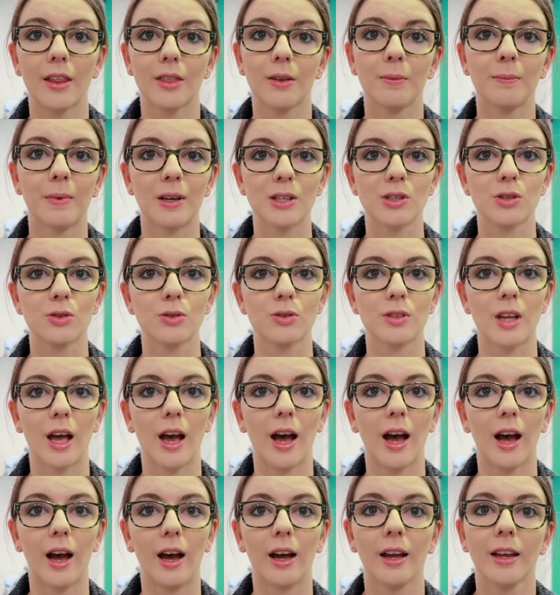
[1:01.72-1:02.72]
other muscles
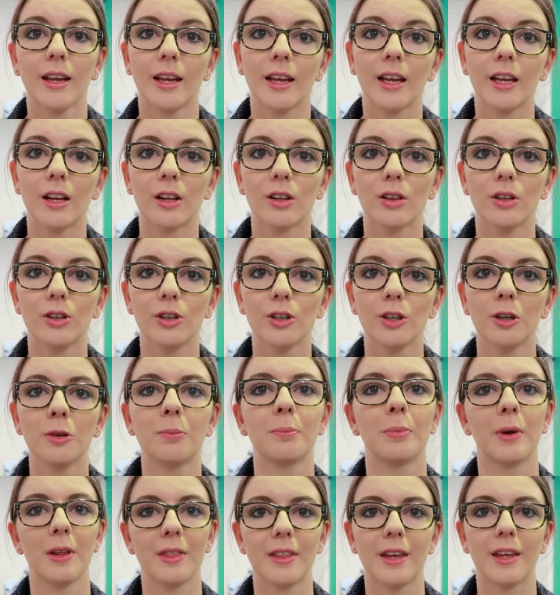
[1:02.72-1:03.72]
are
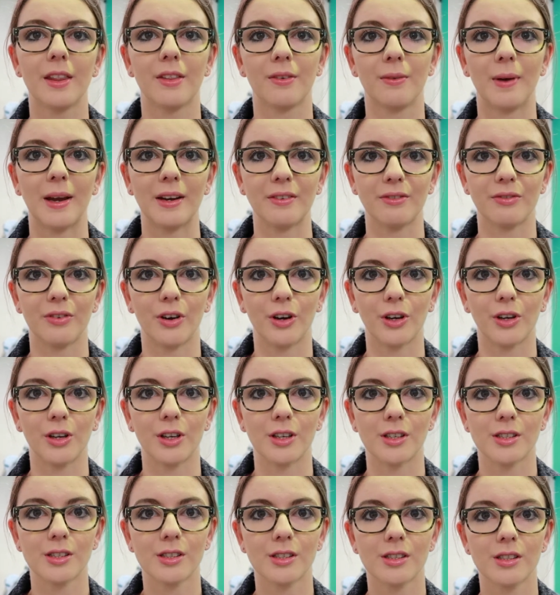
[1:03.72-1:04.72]
included, but they're the main
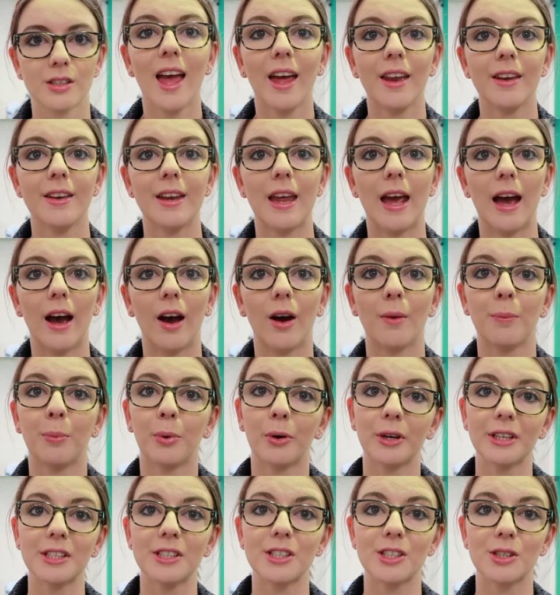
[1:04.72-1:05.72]
focus. Now,
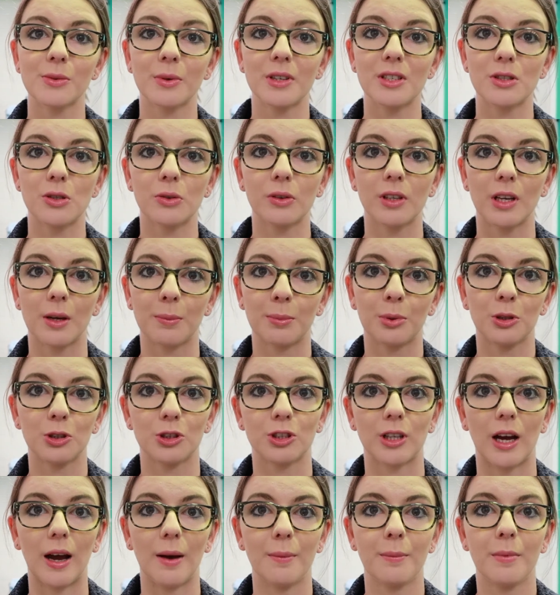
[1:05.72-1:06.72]
pointers when doing a
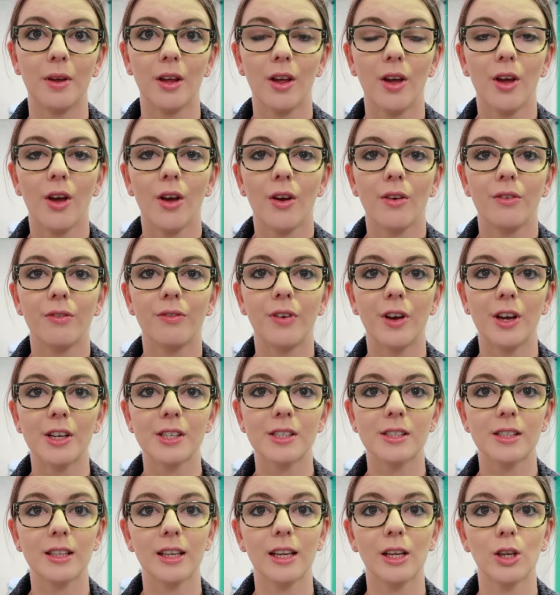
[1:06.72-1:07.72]
push-up.
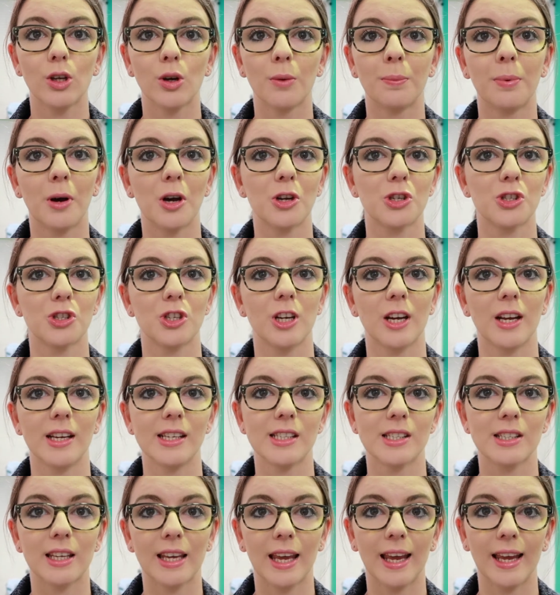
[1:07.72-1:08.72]
Firstly, your posture
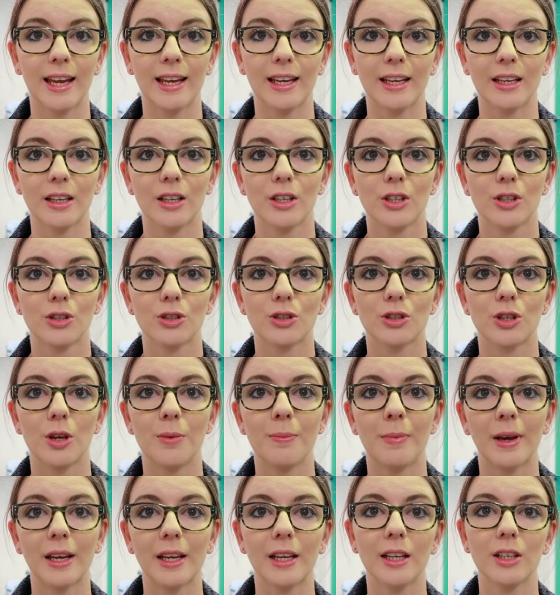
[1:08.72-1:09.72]
is key, so
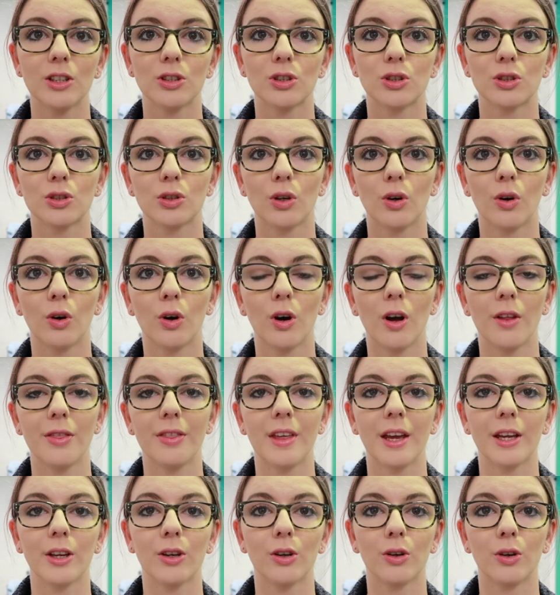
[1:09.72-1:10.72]
making sure
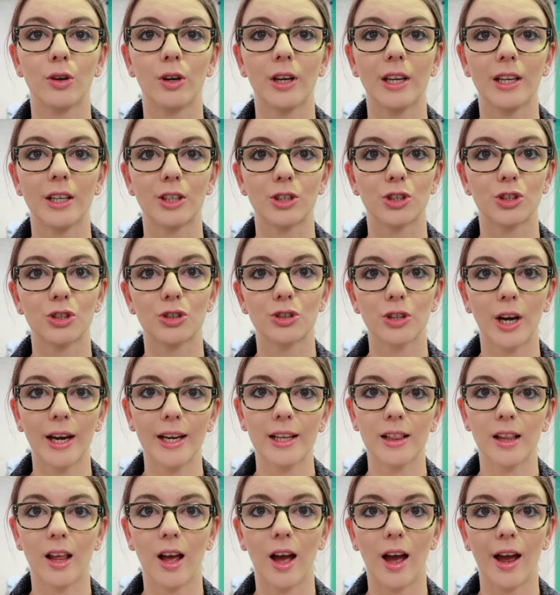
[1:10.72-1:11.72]
that you're in a
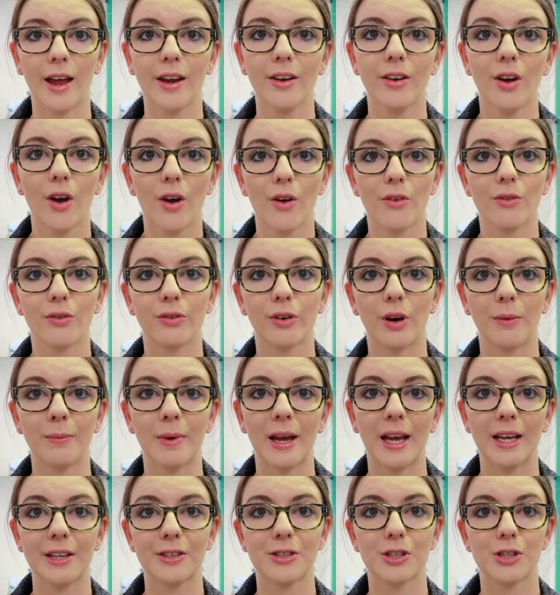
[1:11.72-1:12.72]
straight line from
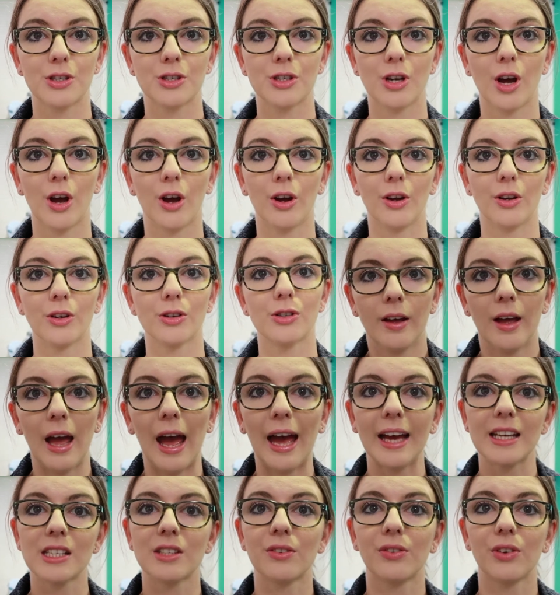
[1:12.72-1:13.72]
head to toe.
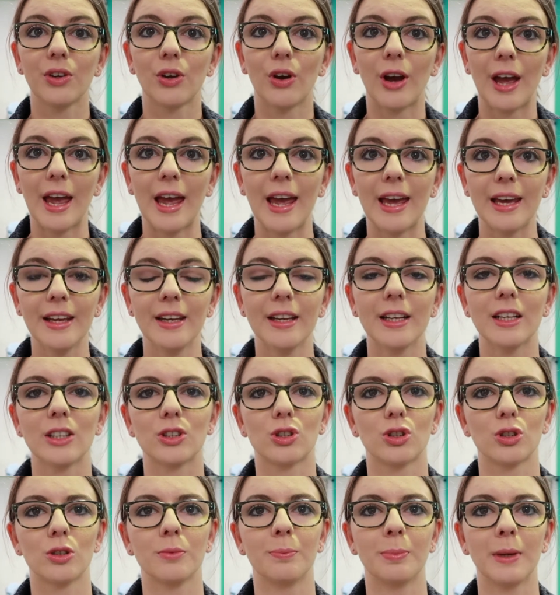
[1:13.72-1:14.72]
As for your head,
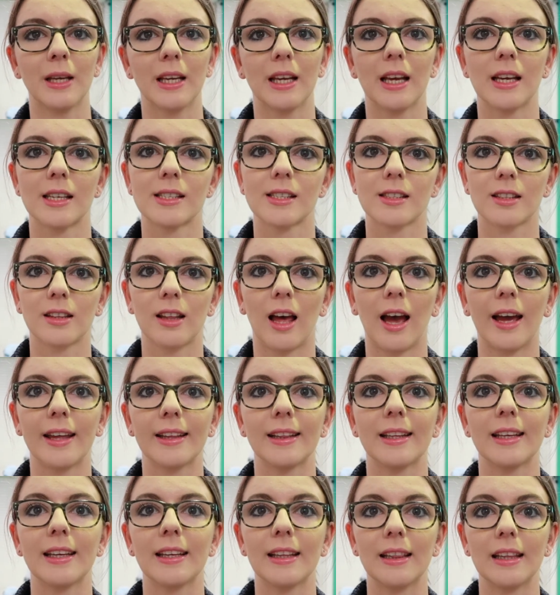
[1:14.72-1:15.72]
it should be
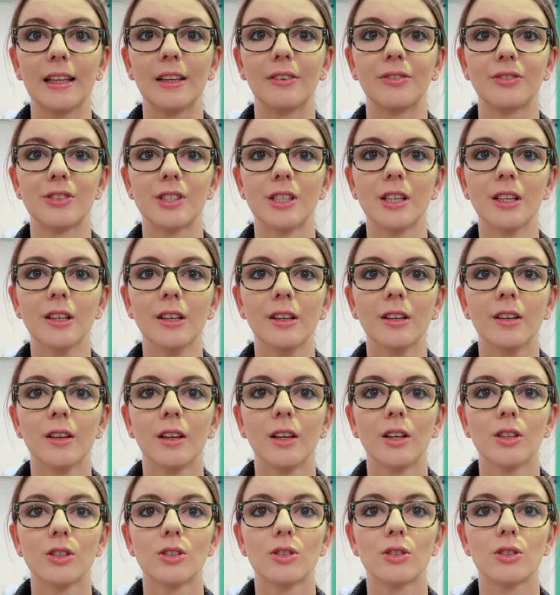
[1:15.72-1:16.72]
slightly lifted,
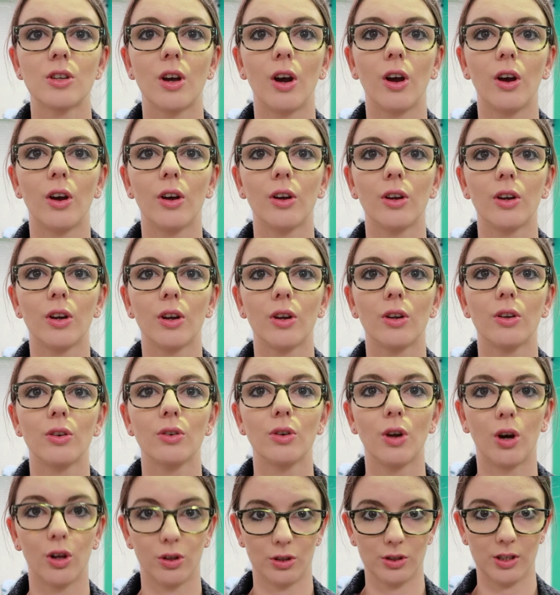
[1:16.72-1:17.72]
so
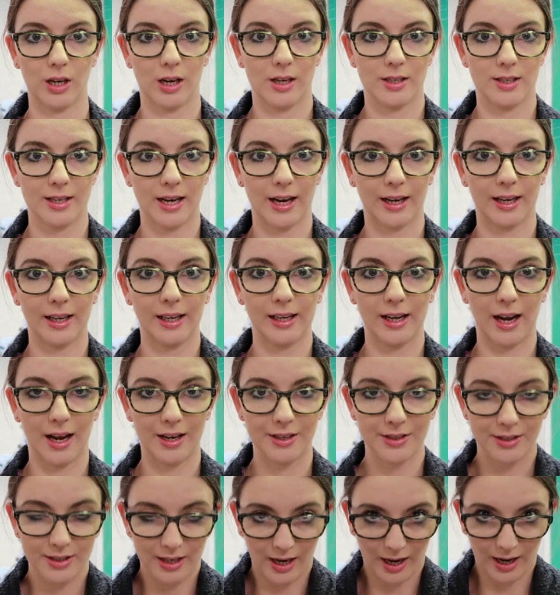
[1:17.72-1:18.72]
not tucking
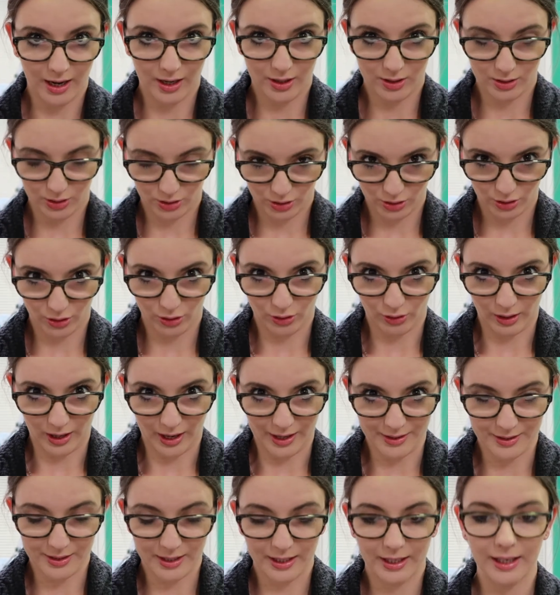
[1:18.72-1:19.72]
under, so you're
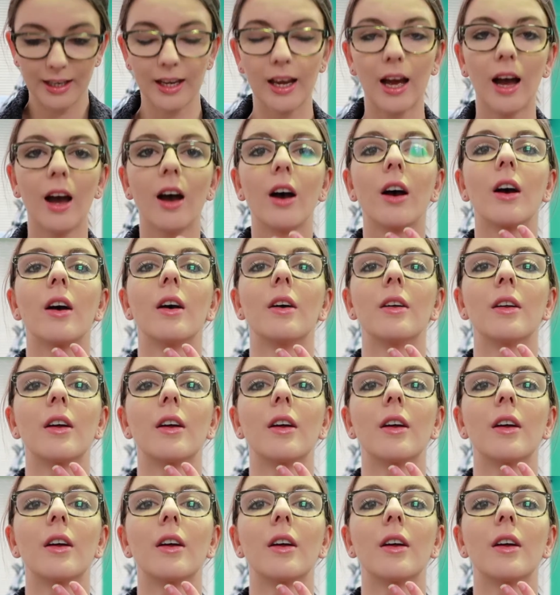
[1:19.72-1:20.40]
under here,